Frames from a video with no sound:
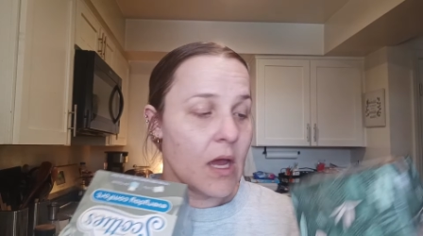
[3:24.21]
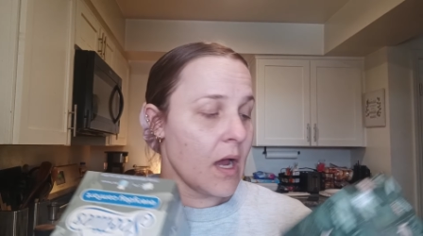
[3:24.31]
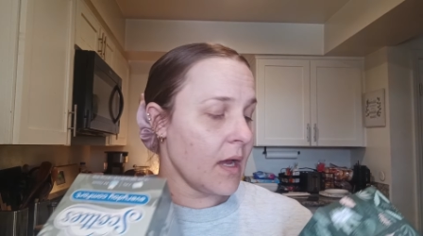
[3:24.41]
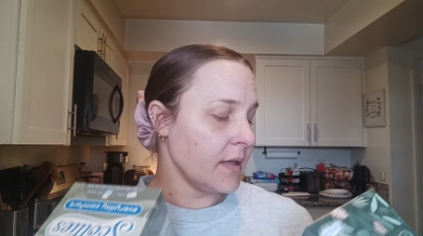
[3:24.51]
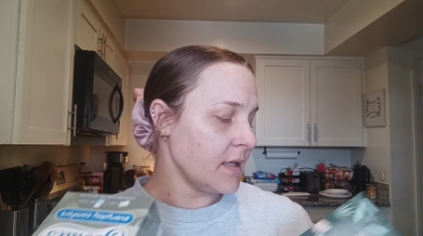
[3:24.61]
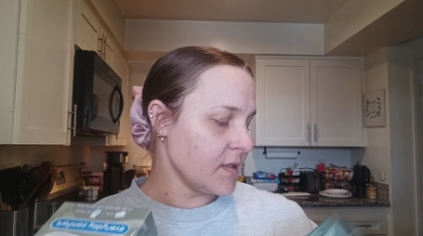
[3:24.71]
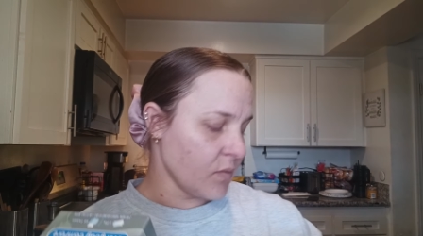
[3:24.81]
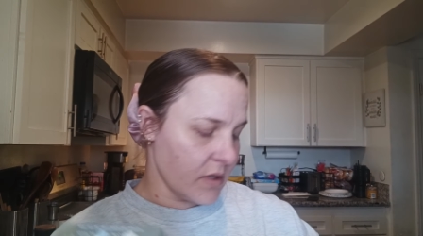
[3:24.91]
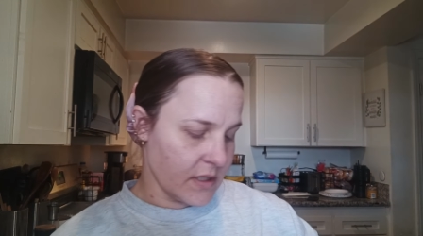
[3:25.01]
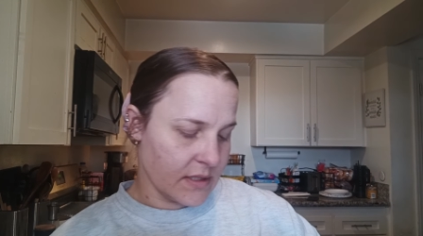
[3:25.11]
Uh, this
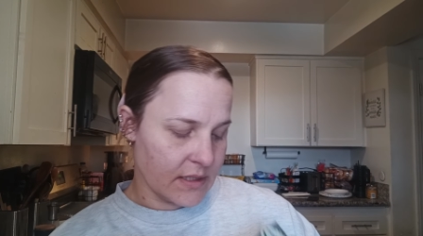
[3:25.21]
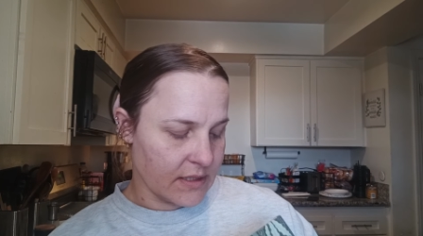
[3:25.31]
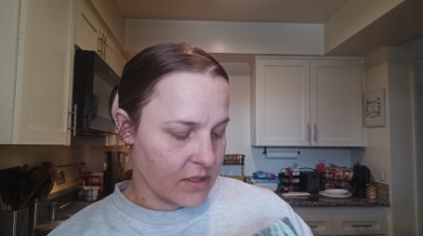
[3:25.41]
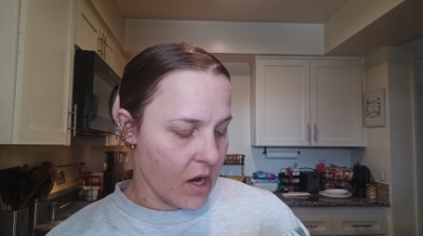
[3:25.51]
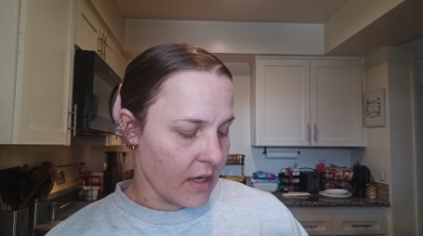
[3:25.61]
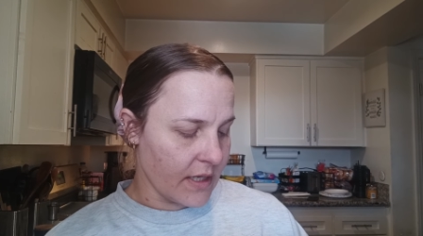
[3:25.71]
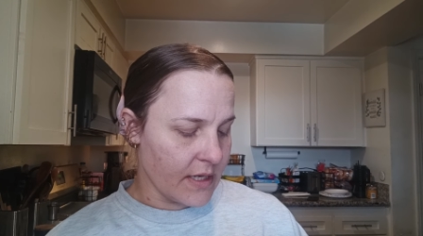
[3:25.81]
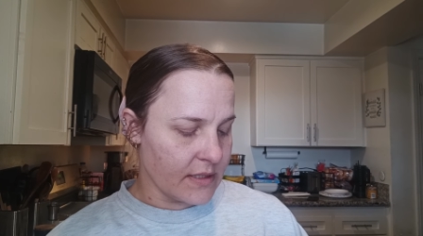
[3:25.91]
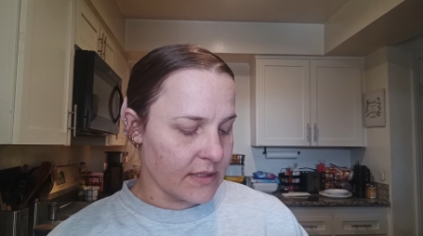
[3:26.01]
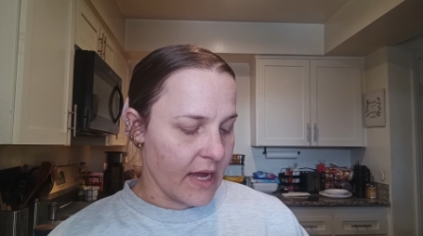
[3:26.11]
one is the
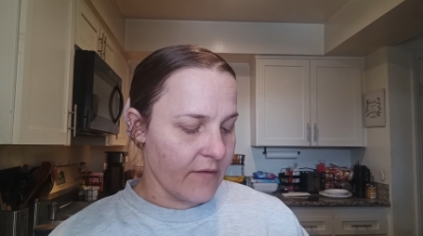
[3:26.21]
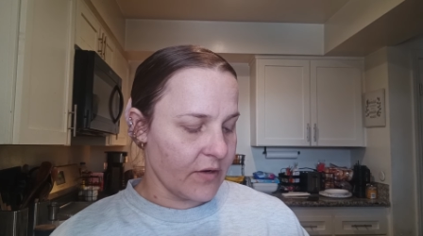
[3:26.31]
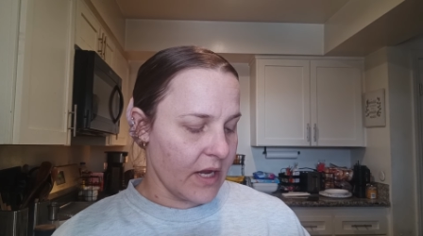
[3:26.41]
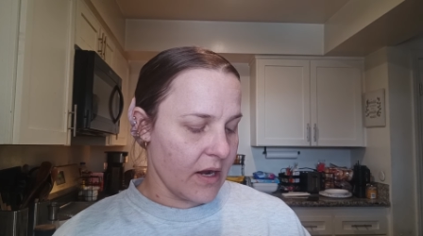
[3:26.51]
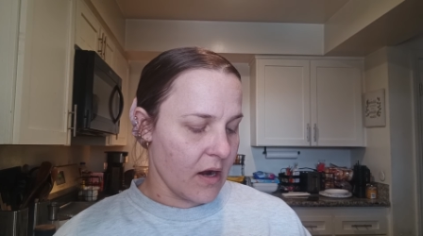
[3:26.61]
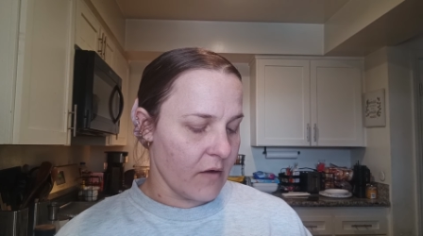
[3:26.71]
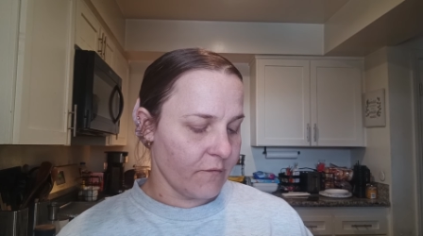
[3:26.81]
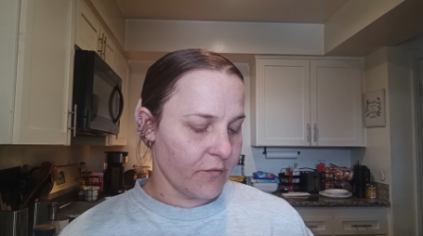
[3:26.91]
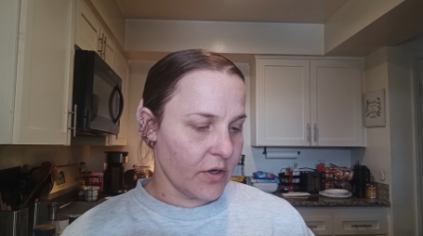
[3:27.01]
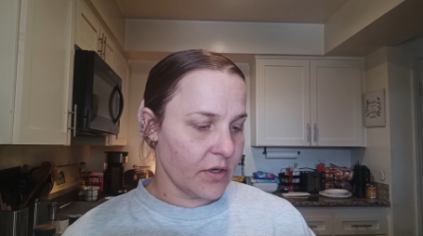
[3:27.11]
Scotties Everyday
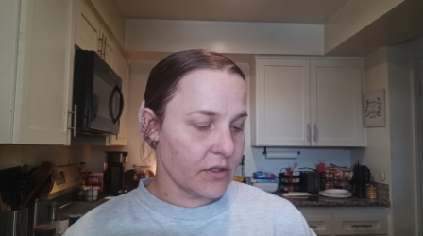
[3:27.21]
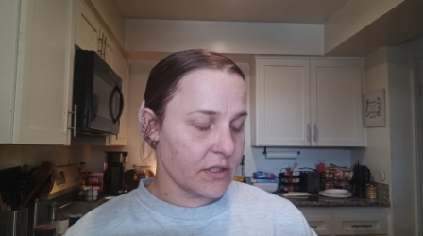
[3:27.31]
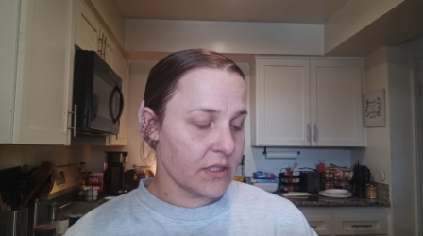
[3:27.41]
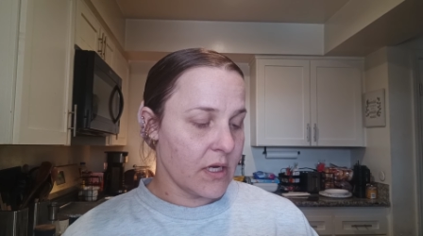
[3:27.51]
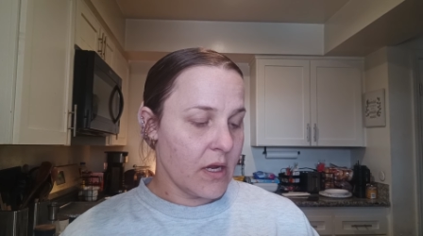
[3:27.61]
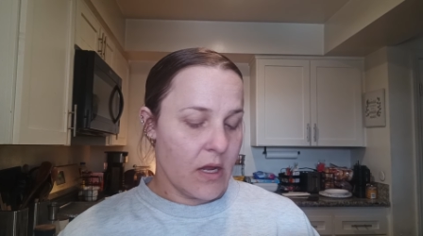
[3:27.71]
Comfort.